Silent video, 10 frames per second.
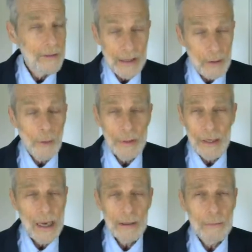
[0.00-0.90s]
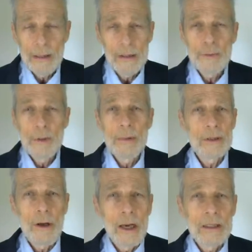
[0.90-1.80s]
and they will be angered because we've
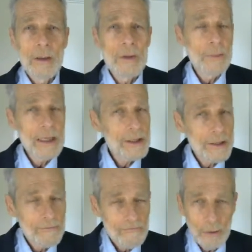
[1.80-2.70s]
been calling them the beast.